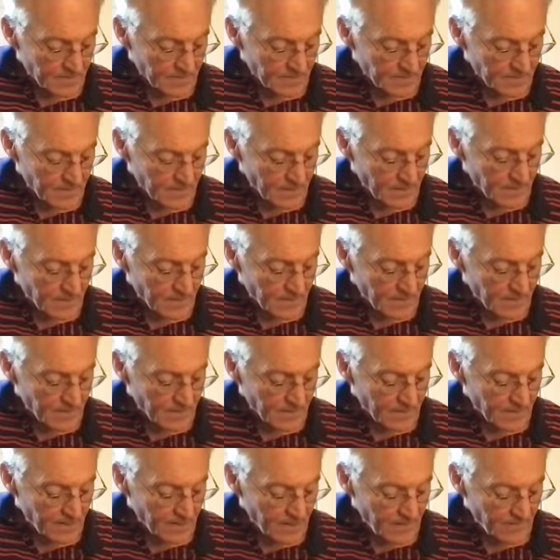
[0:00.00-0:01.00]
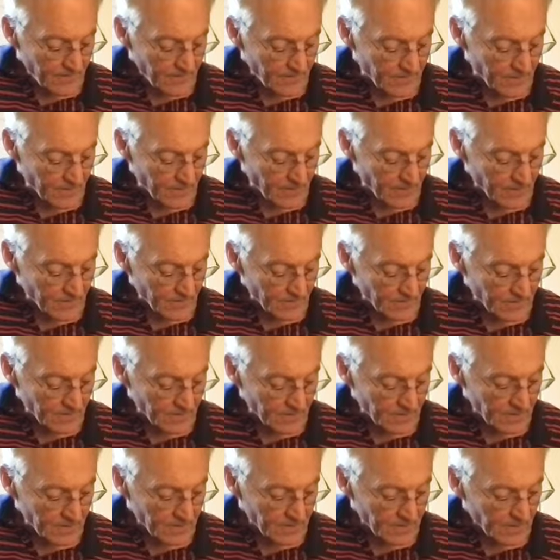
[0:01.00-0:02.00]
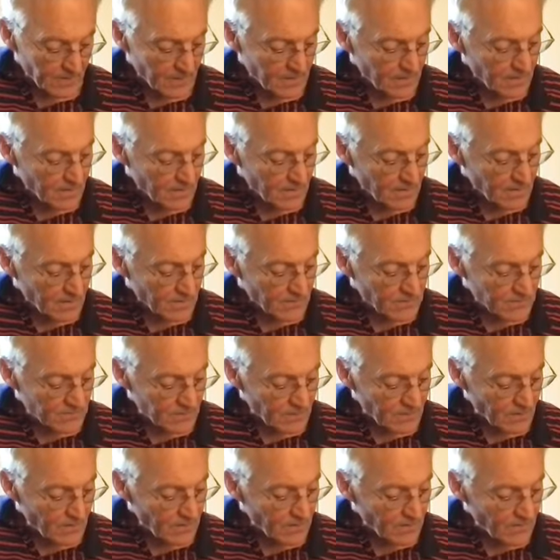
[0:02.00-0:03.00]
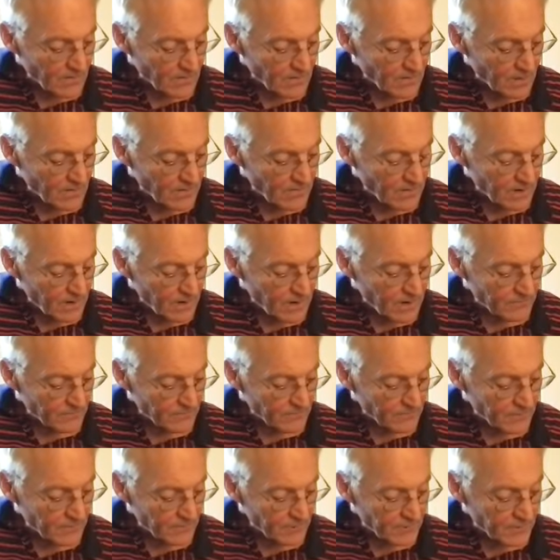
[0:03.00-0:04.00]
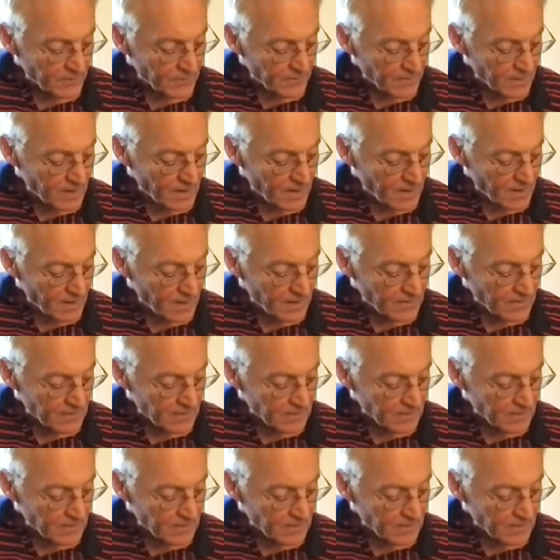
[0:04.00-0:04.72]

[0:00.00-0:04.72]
out of the A family. So I would have to put that